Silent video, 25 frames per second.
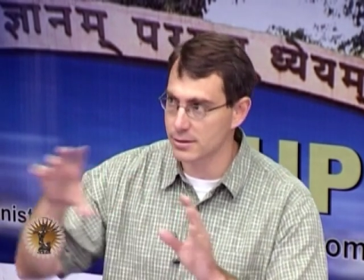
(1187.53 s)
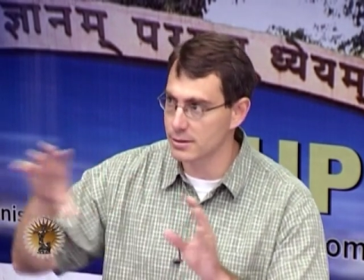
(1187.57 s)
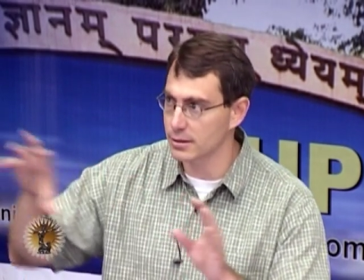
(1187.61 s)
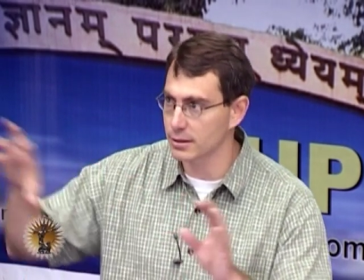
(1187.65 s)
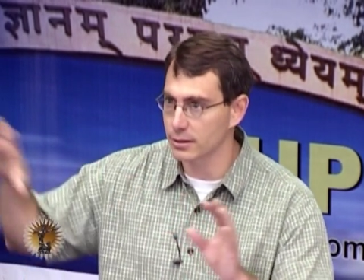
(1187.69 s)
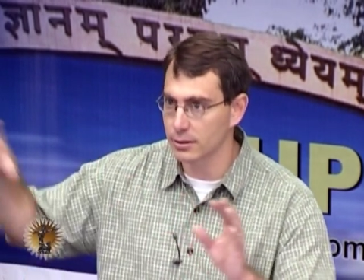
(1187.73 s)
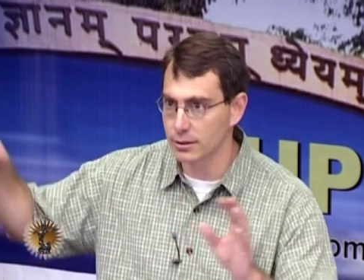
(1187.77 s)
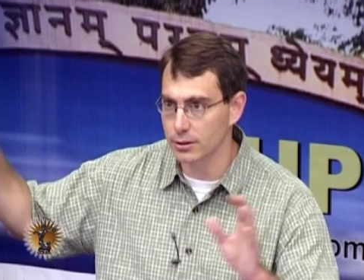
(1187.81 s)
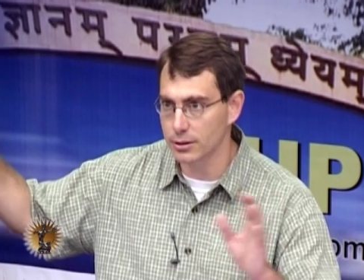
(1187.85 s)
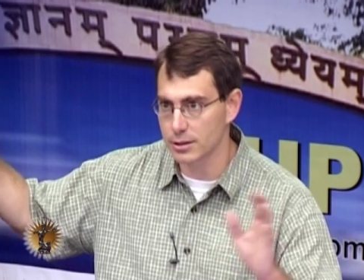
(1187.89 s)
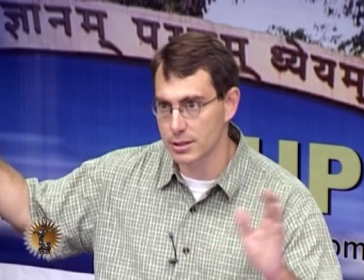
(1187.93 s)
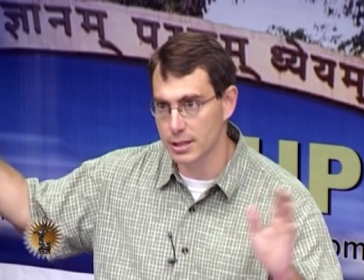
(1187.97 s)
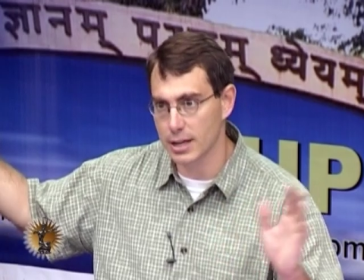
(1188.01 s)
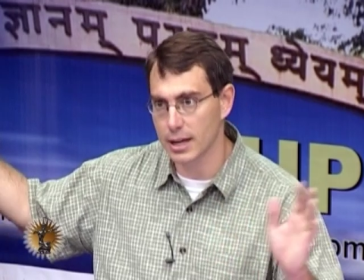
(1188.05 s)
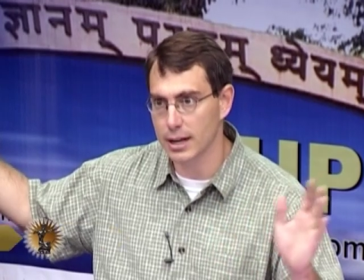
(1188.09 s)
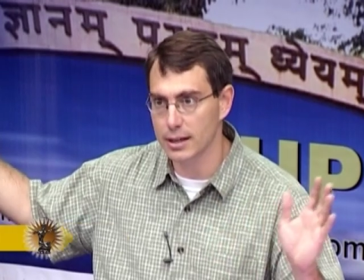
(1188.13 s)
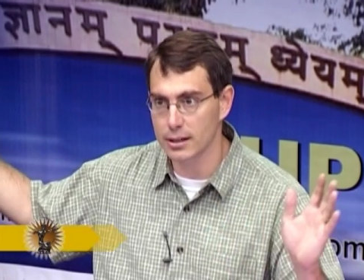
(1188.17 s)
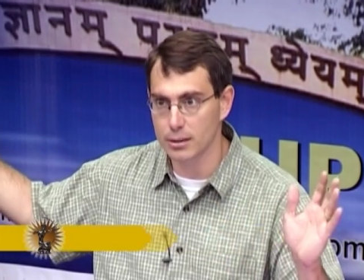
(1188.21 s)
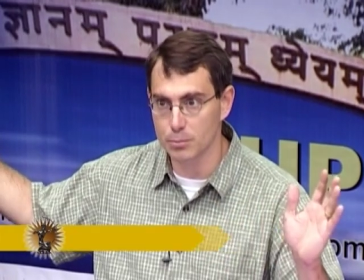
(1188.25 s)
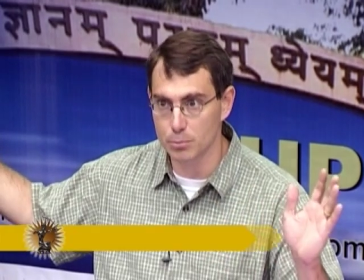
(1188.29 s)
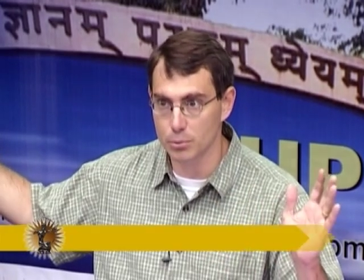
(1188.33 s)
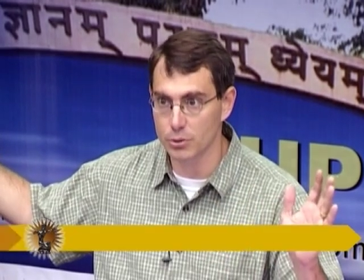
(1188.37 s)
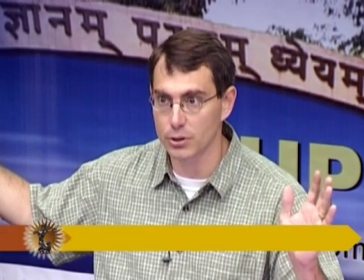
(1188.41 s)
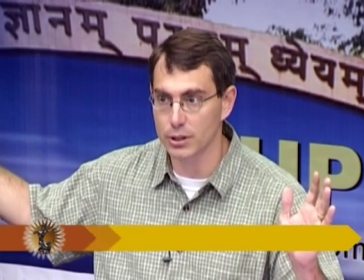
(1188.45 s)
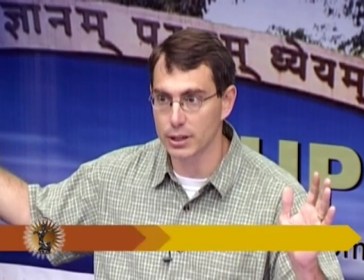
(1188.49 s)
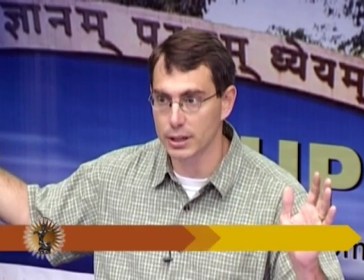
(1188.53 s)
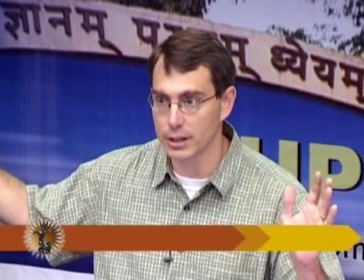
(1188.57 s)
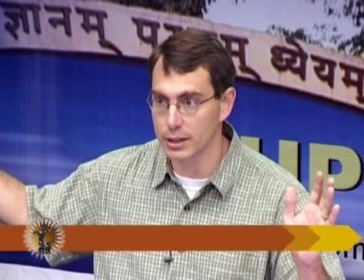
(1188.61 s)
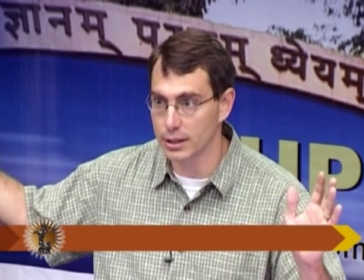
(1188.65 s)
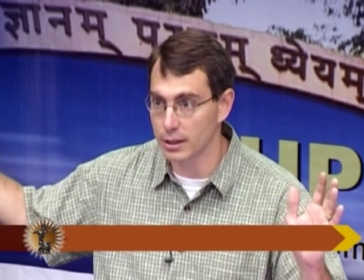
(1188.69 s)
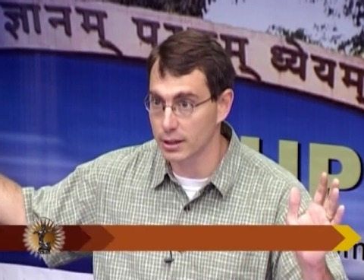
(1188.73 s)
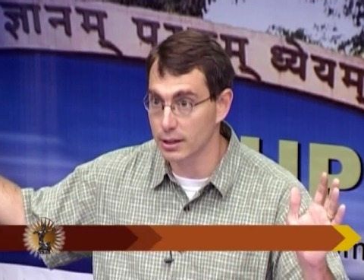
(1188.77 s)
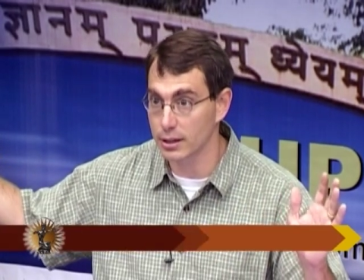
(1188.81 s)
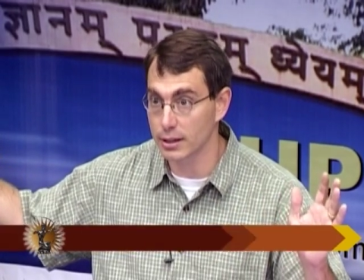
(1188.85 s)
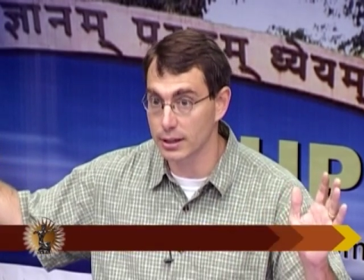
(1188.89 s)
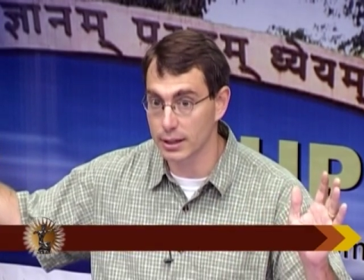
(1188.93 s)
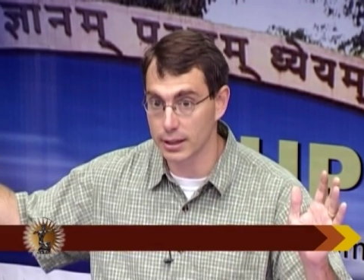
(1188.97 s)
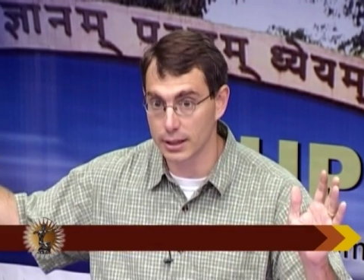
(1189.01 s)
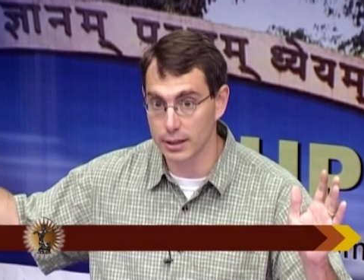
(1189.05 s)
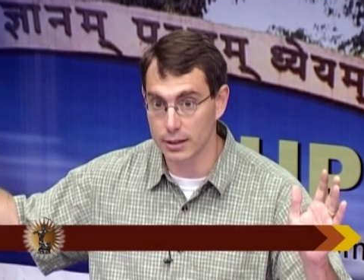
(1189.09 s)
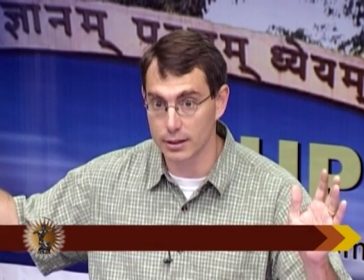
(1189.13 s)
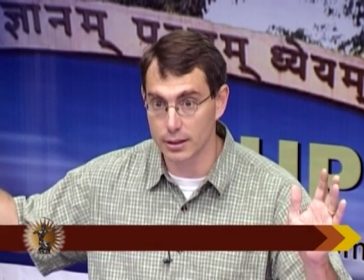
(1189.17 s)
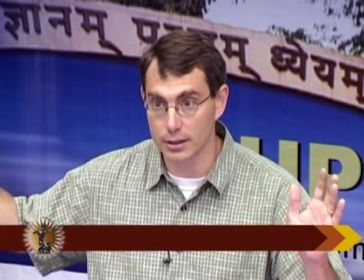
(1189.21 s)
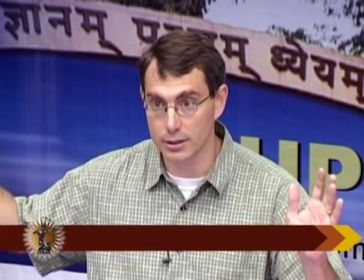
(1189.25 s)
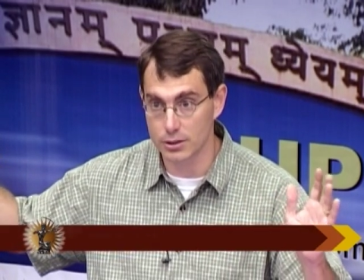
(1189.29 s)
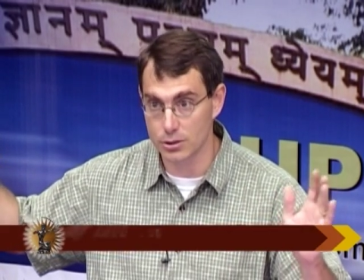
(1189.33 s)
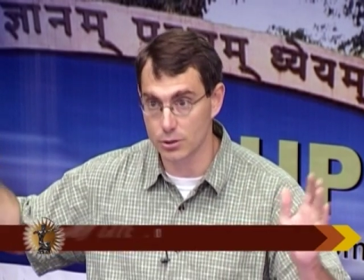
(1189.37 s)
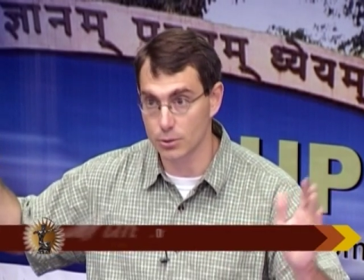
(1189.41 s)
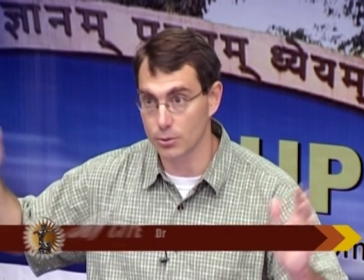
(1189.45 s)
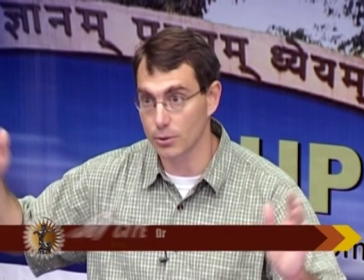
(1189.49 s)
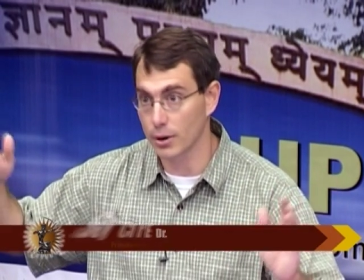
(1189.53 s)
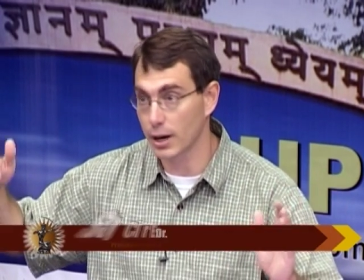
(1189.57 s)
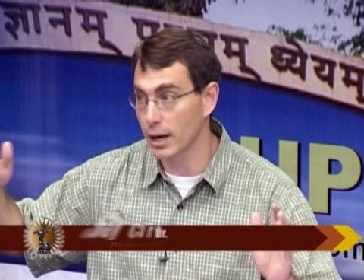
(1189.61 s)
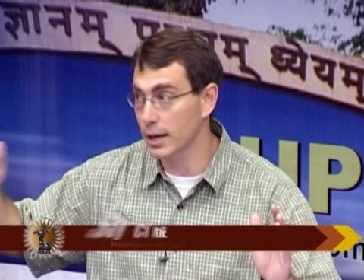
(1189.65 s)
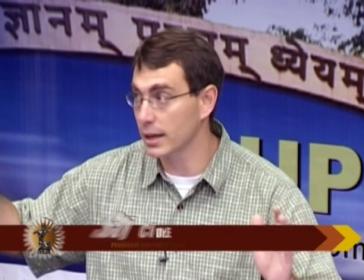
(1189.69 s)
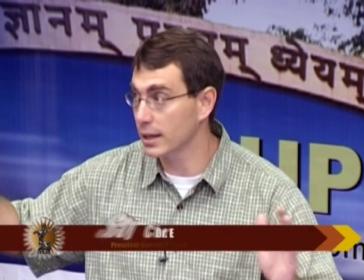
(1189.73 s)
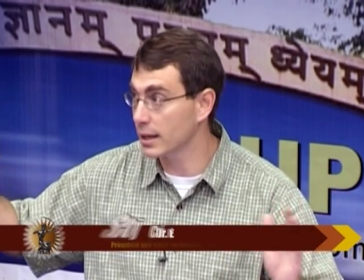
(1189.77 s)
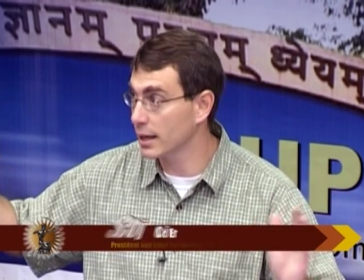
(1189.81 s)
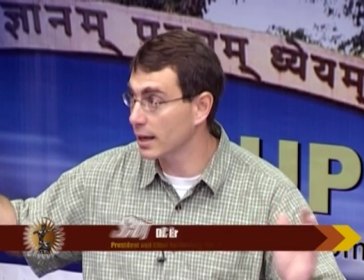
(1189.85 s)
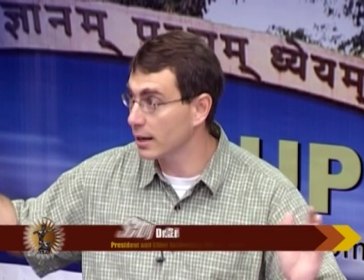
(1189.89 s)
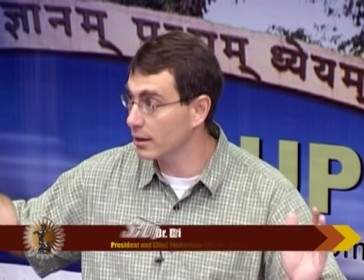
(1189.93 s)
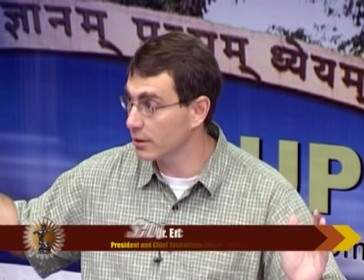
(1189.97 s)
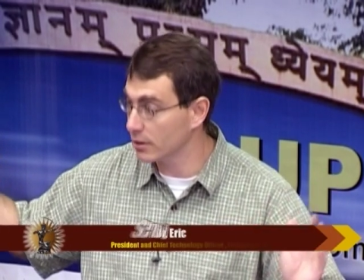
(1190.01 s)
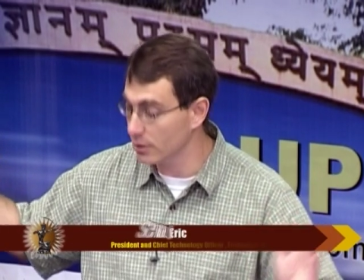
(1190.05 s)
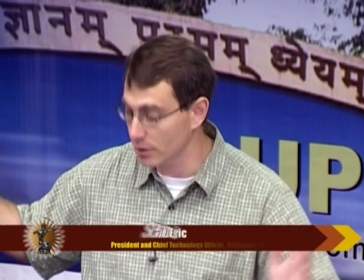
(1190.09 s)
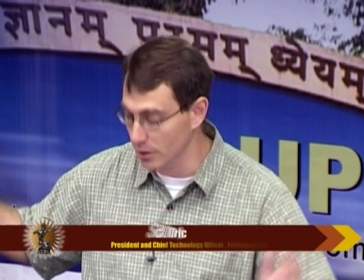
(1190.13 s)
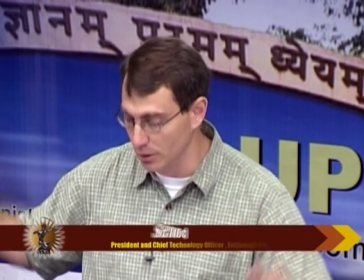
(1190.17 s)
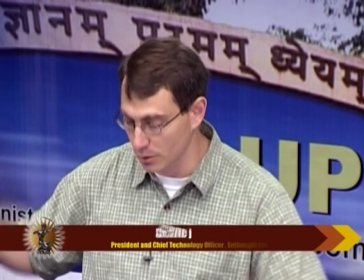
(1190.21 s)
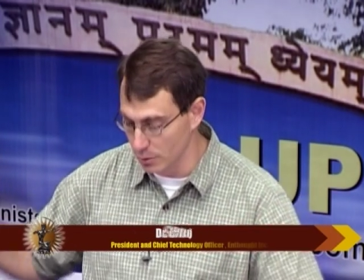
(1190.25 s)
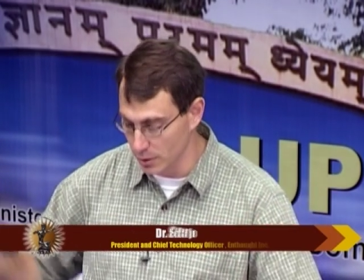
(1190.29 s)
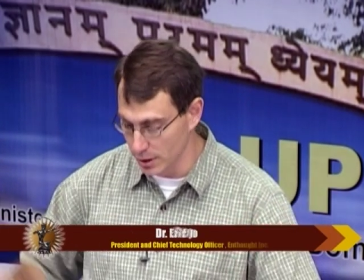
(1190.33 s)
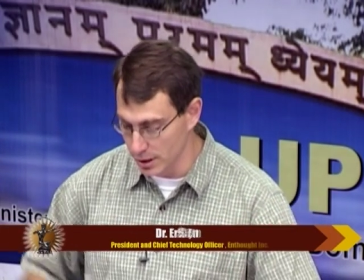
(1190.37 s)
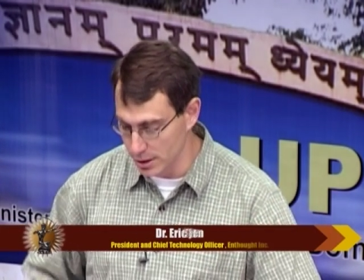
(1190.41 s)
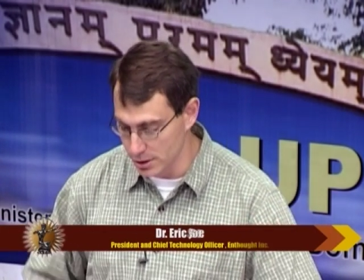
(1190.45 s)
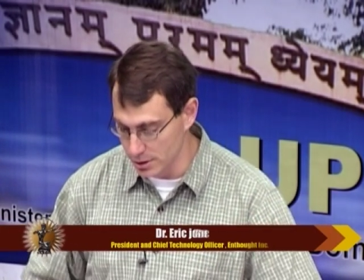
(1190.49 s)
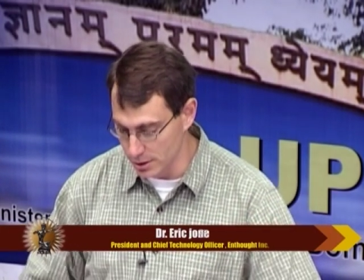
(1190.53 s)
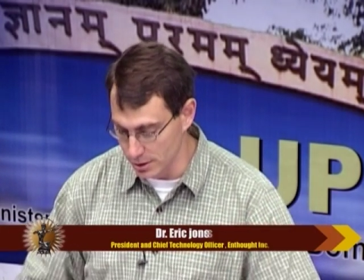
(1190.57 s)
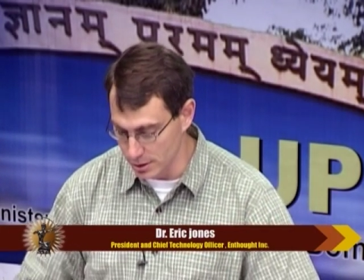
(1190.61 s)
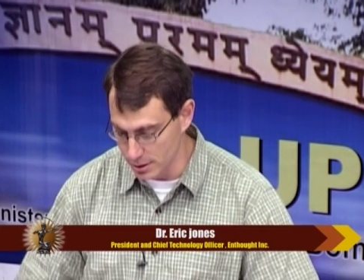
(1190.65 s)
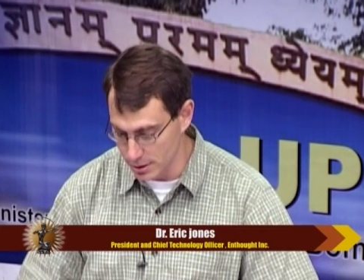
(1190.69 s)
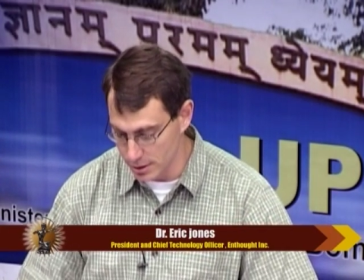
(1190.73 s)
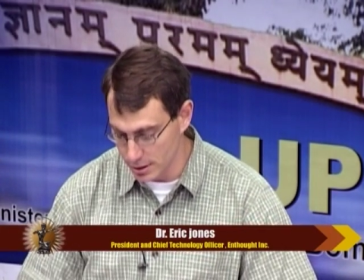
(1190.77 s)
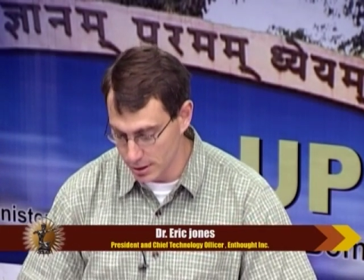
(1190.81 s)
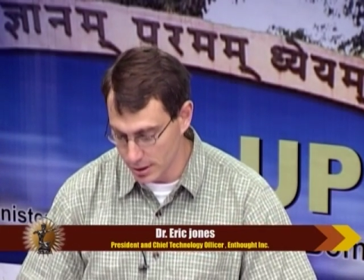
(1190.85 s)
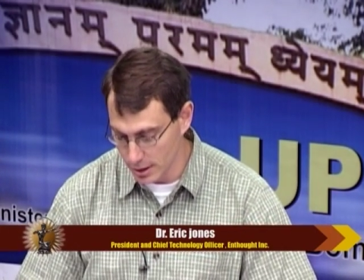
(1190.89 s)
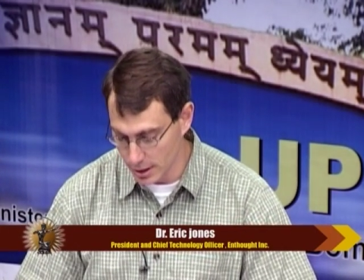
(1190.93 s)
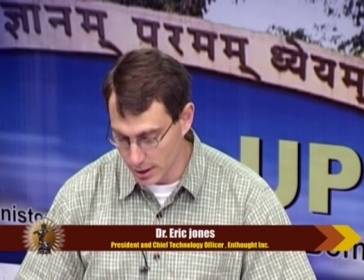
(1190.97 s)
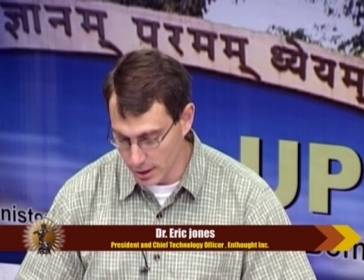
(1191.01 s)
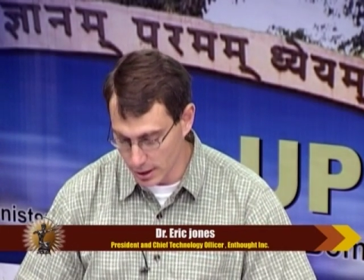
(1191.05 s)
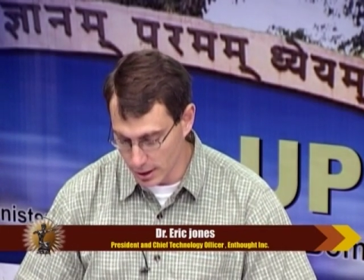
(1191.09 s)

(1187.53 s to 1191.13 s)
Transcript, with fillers: still looks kind of pretty and clean as you're writing out your equations.